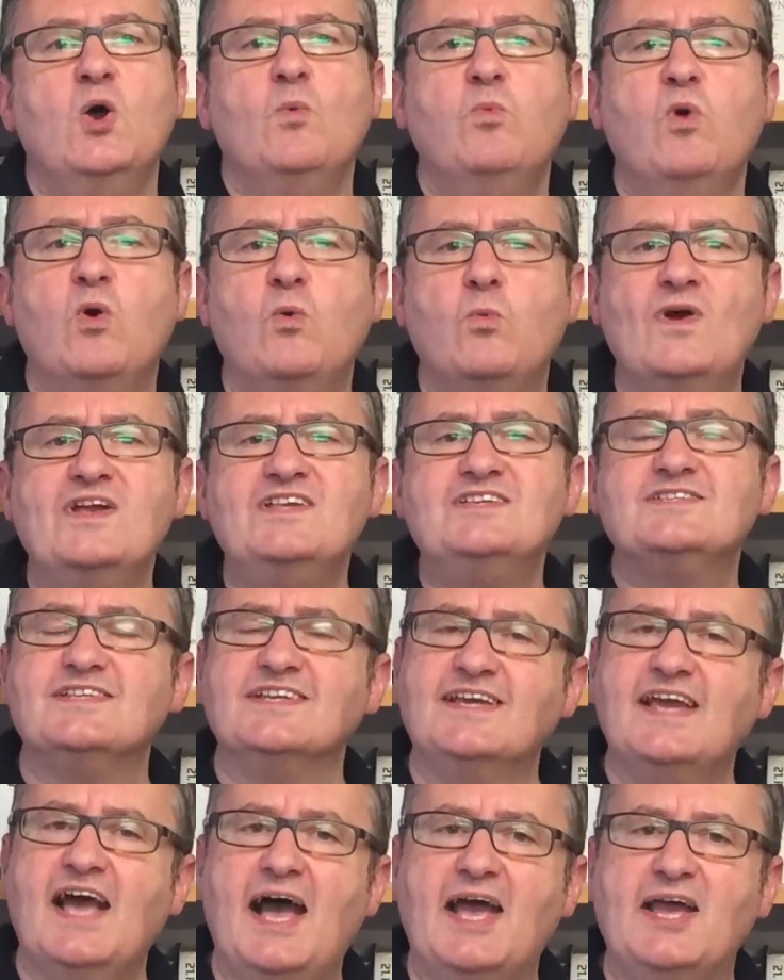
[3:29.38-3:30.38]
What wins
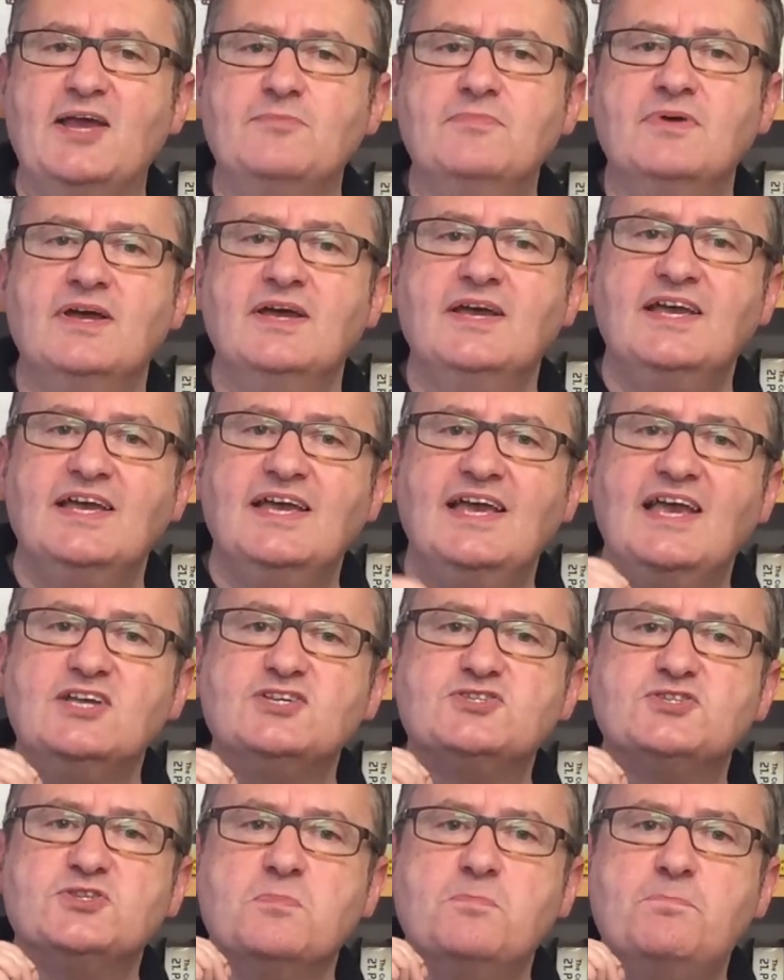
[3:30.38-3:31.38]
the game
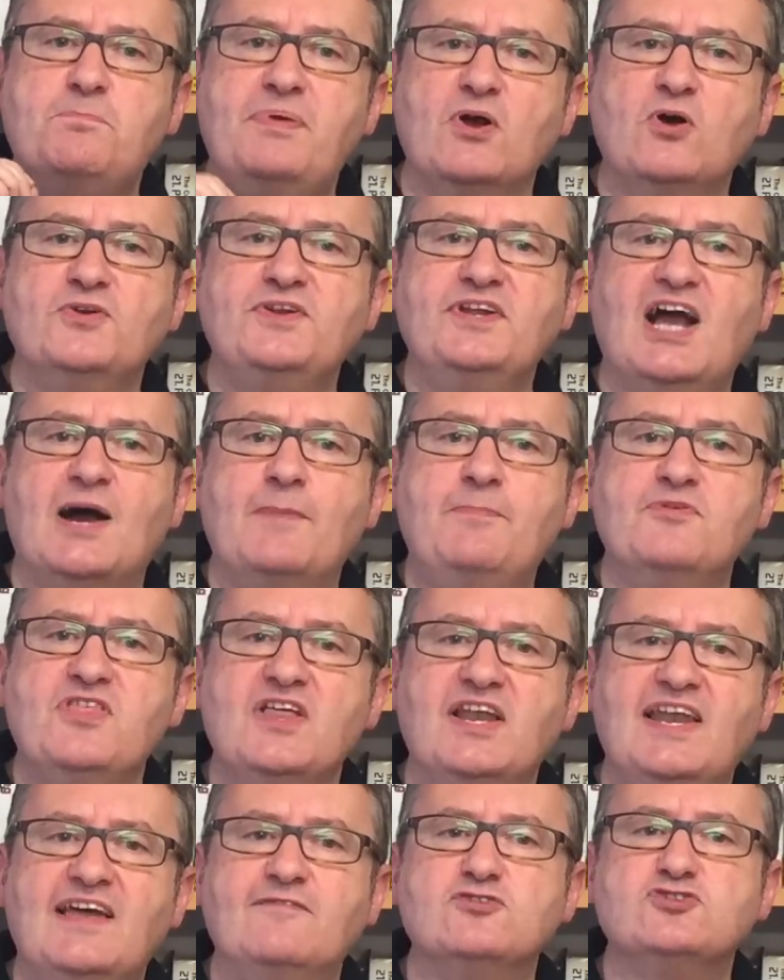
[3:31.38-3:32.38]
is the building up of
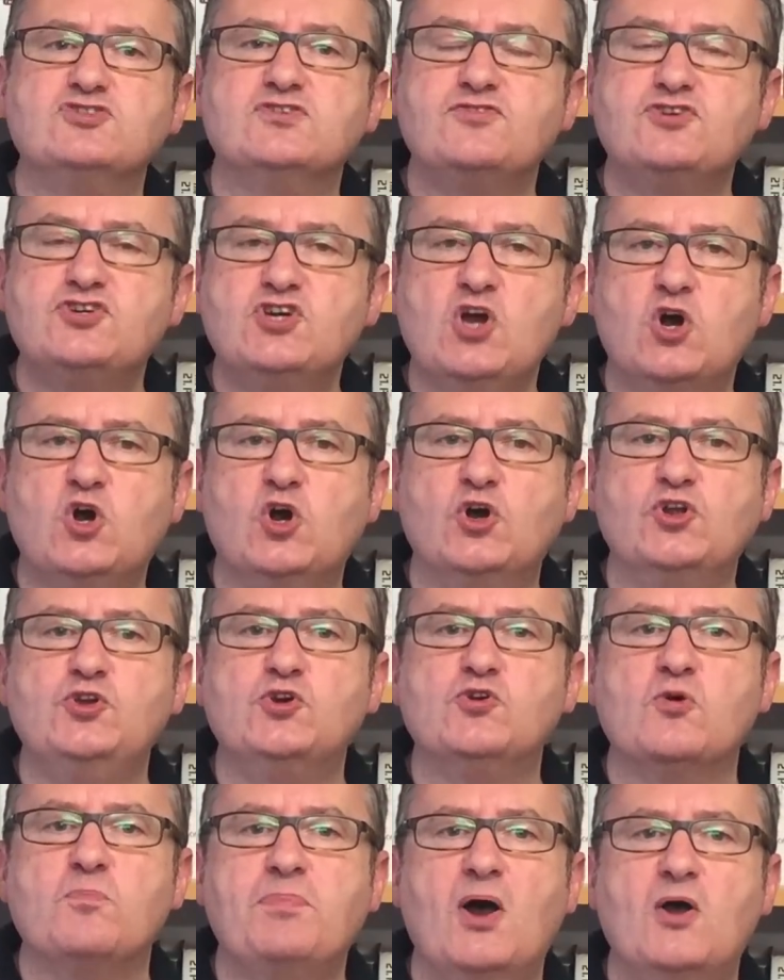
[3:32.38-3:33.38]
the levels of shock on
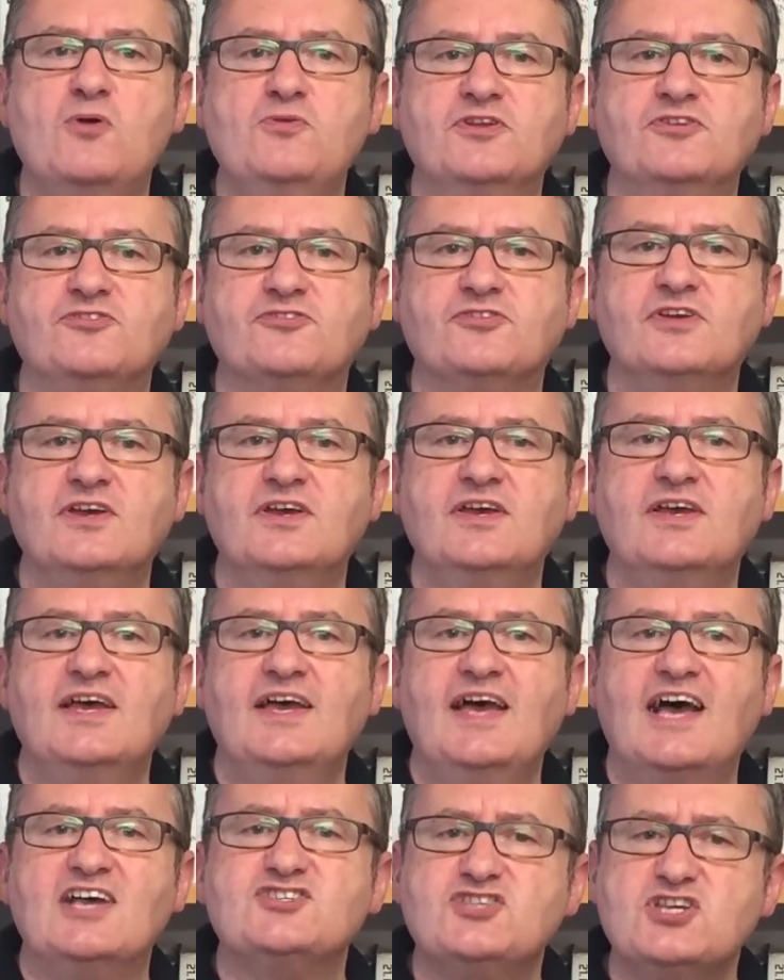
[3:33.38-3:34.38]
your opponent,
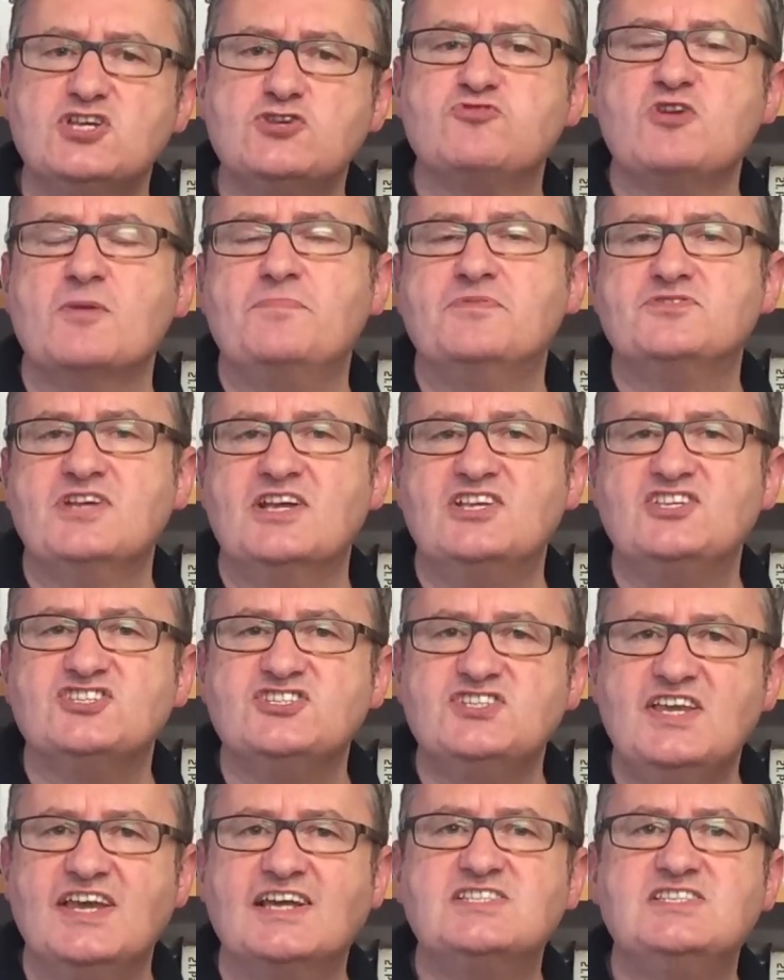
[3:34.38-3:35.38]
as this represents
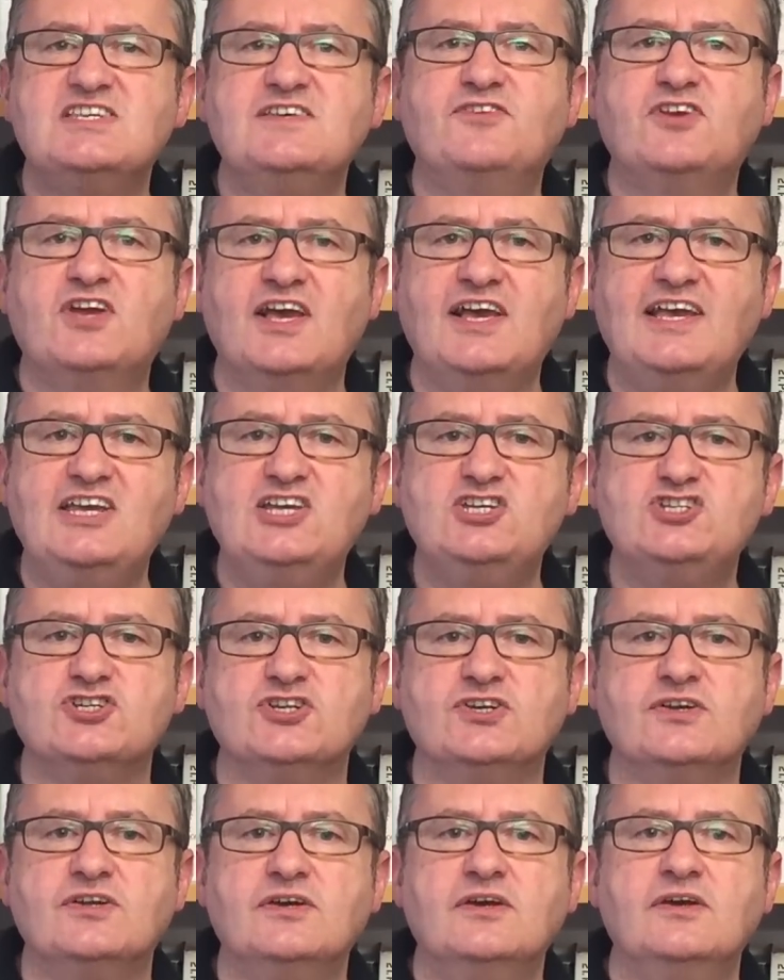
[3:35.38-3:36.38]
negative
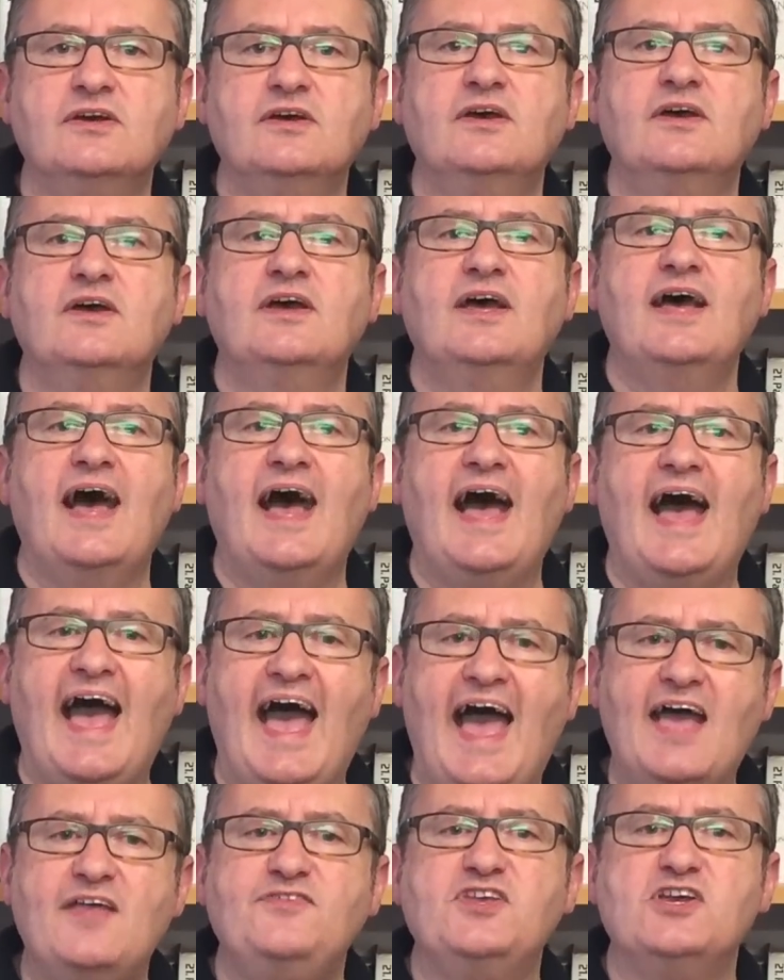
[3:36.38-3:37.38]
cohesion
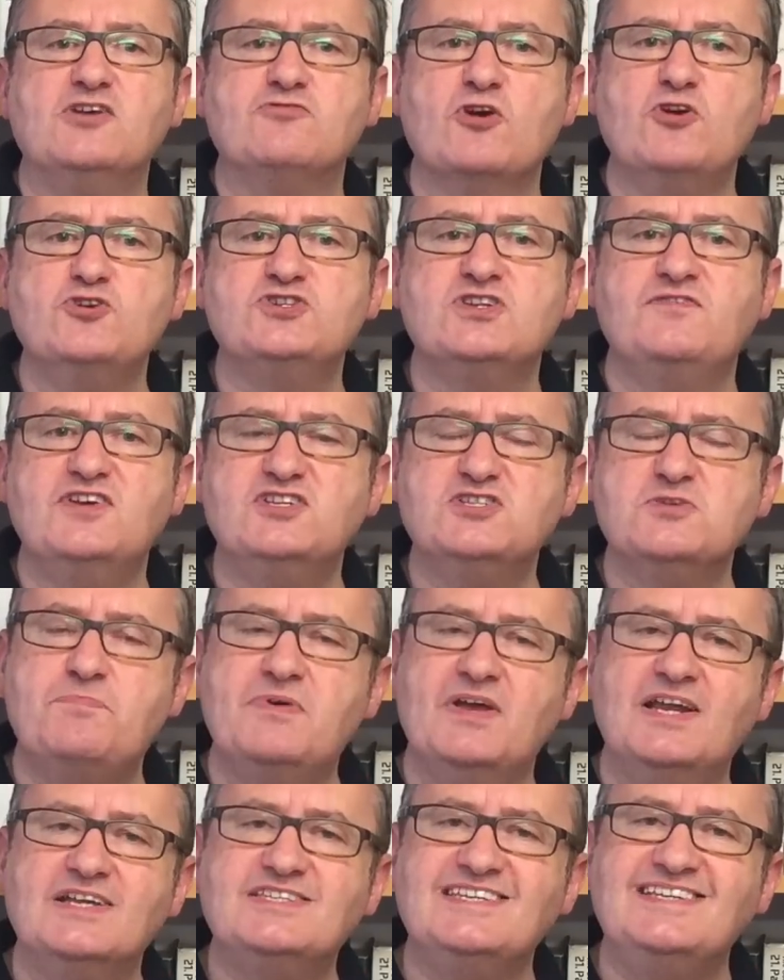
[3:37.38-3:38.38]
and the erosion of his
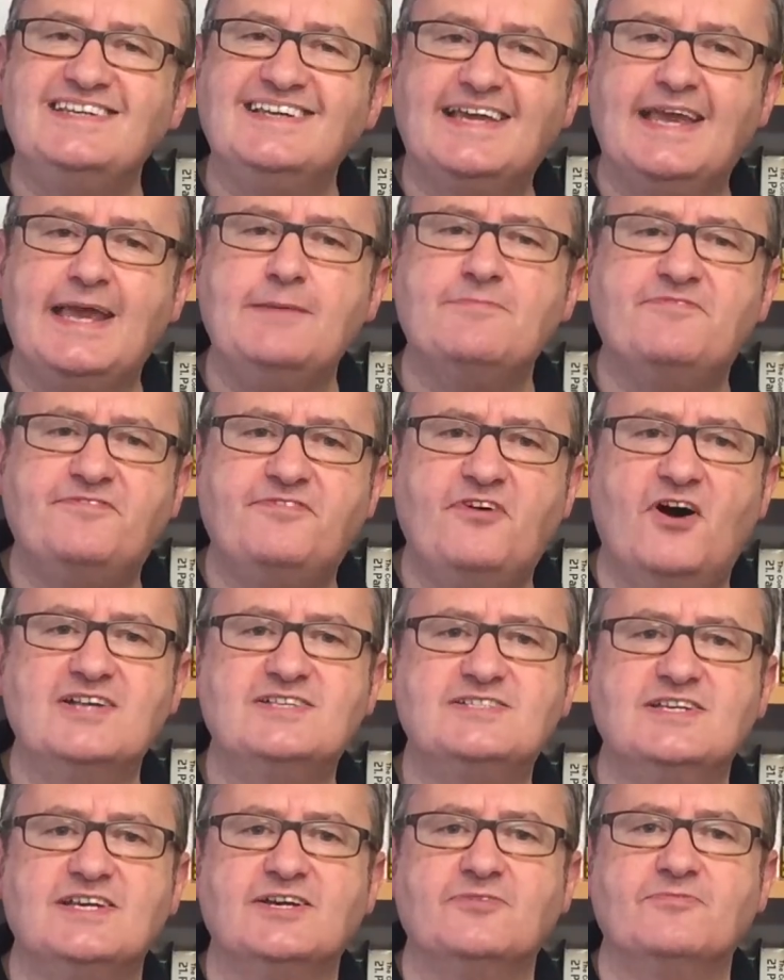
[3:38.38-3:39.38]
ability to keep
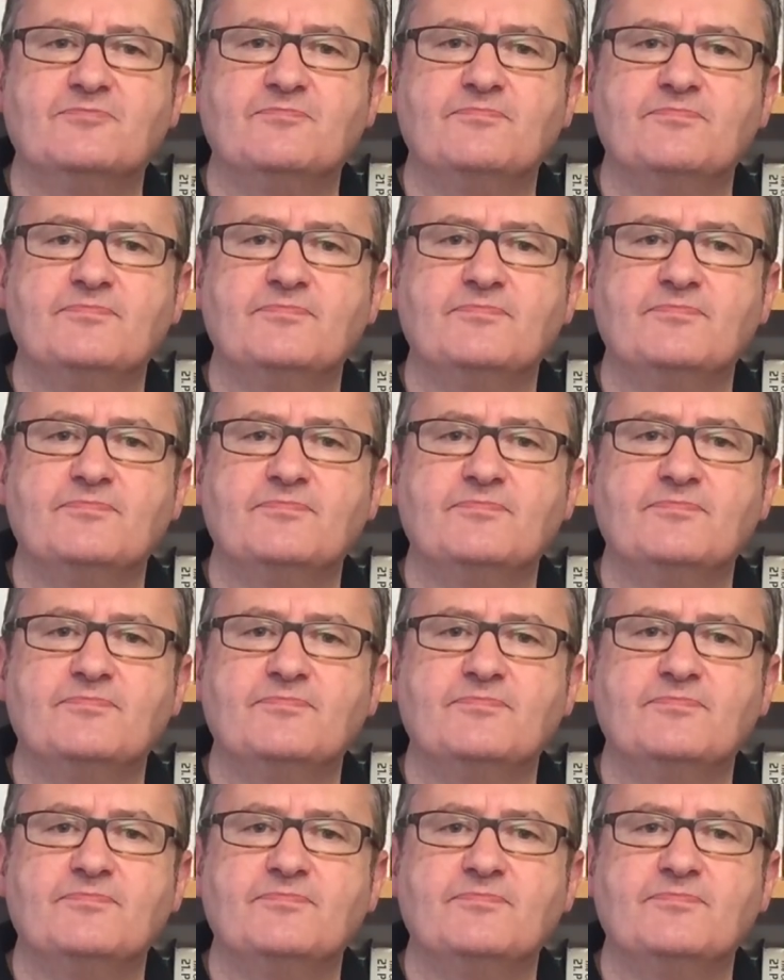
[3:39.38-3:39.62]
fighting.